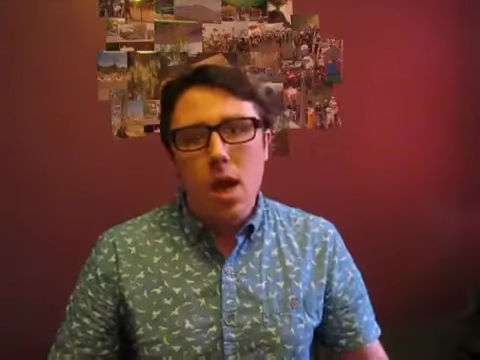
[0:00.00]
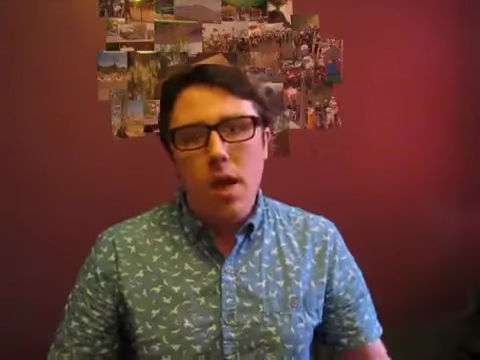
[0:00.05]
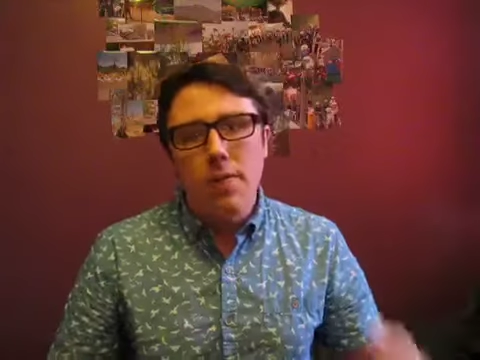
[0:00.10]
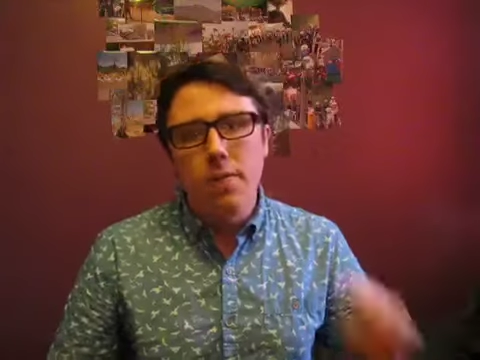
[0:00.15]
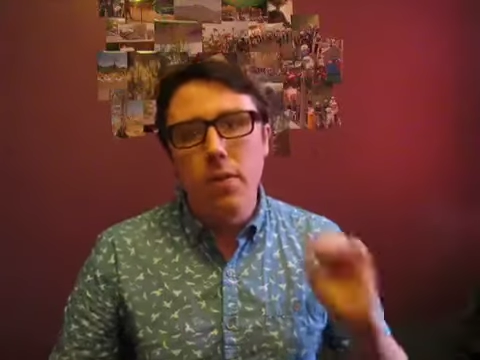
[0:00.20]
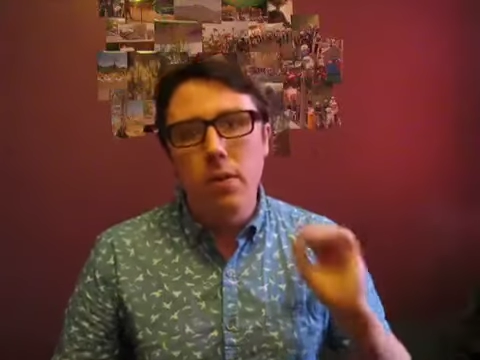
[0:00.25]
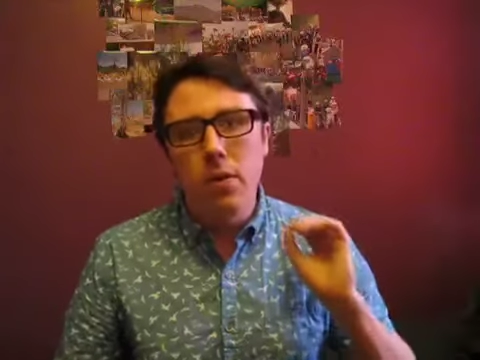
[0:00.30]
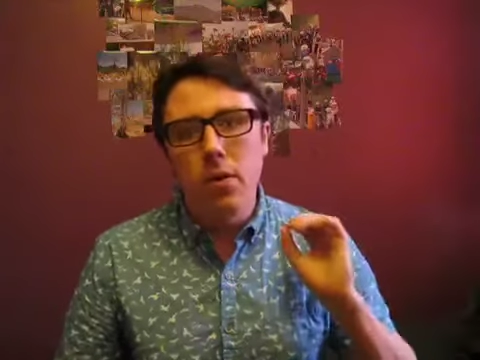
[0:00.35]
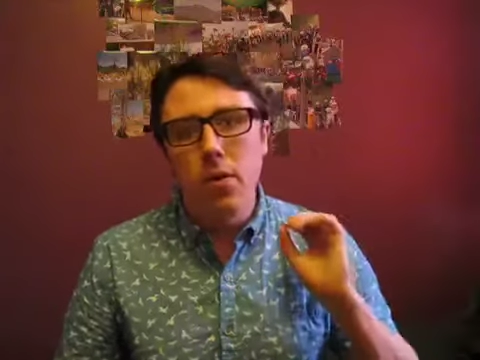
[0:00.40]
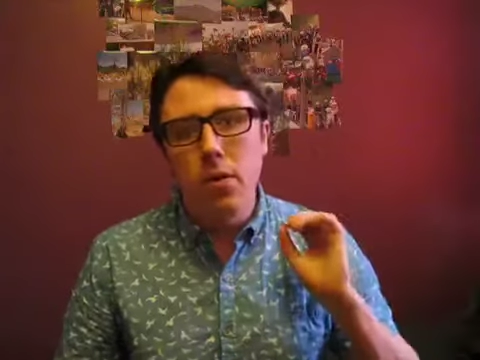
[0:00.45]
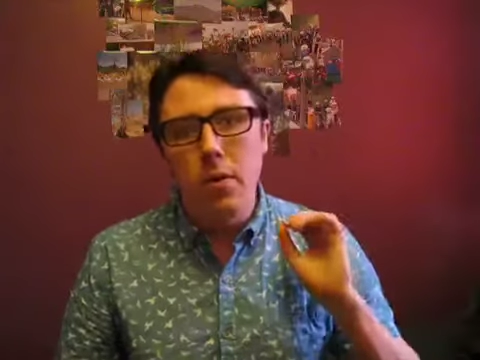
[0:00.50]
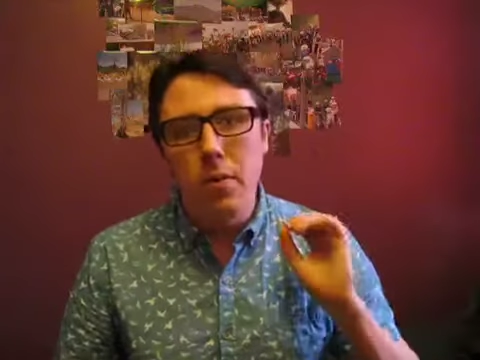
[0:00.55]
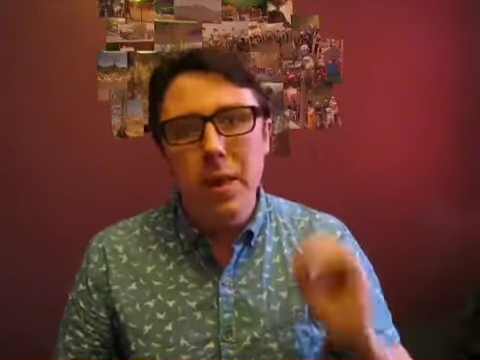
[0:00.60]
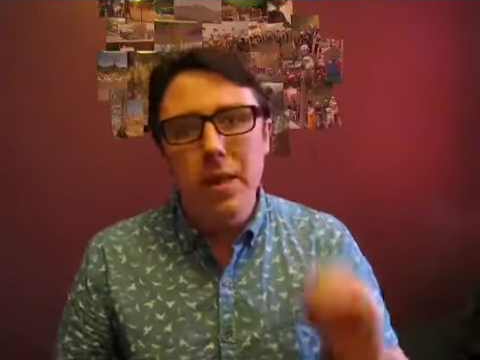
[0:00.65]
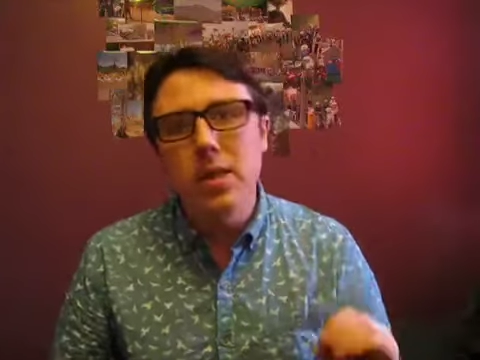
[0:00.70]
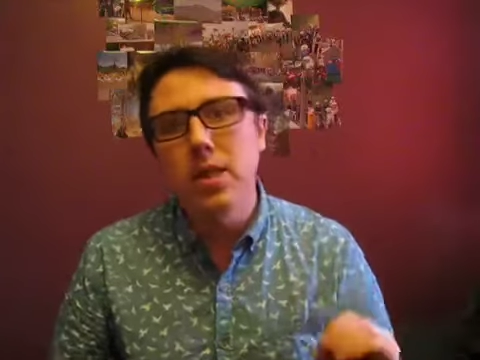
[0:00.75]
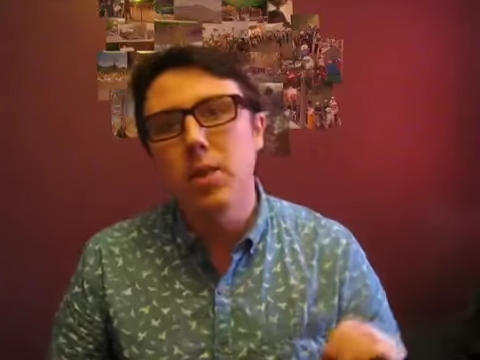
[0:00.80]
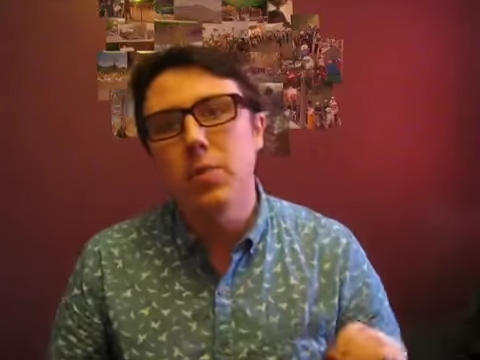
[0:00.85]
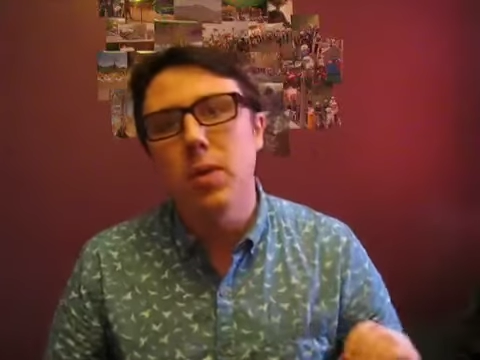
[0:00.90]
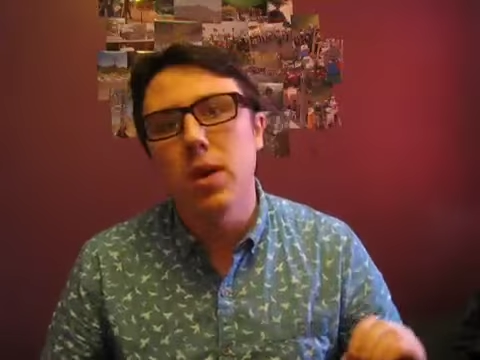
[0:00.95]
For
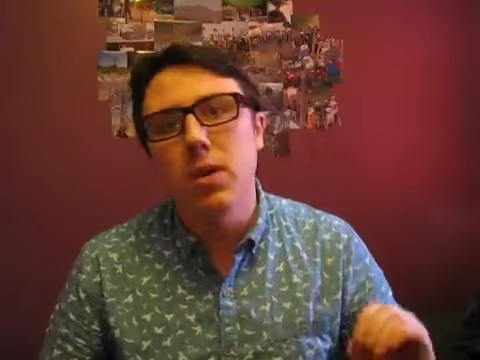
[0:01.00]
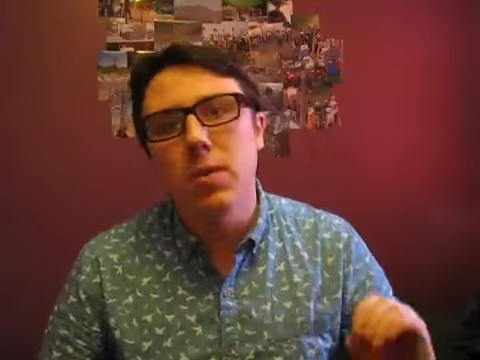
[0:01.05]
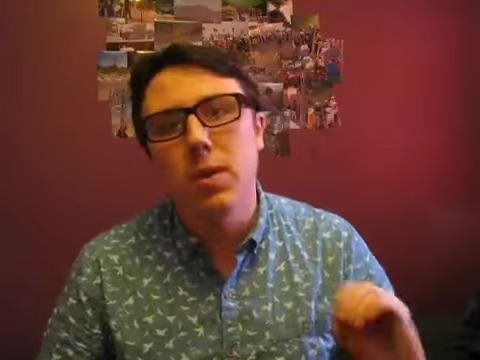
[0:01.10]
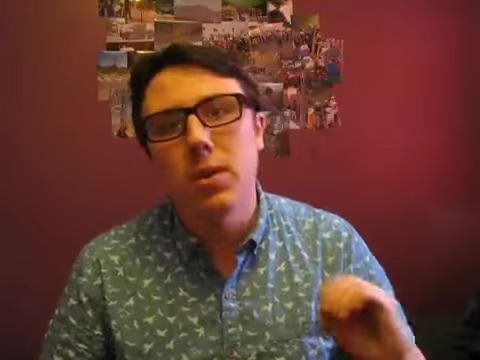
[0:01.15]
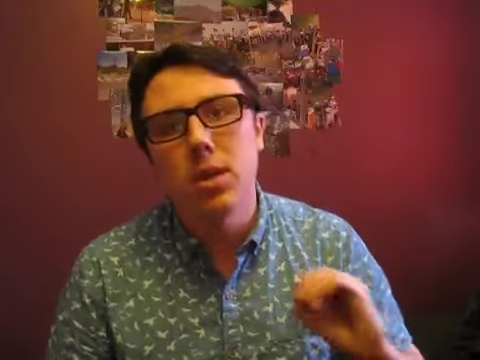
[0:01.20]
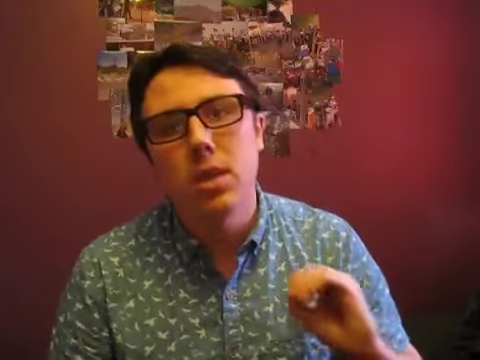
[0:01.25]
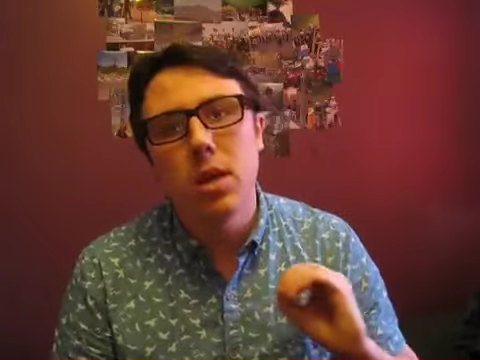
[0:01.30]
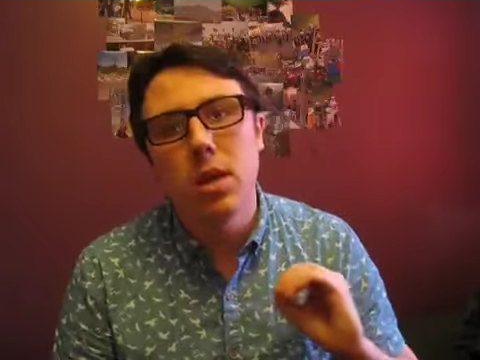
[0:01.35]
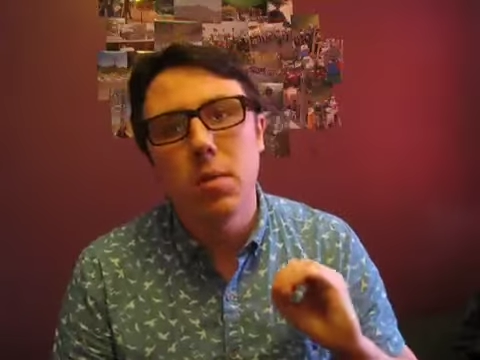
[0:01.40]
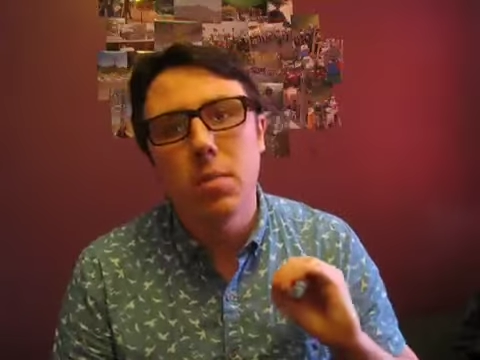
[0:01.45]
Amazing Spider-Man 2,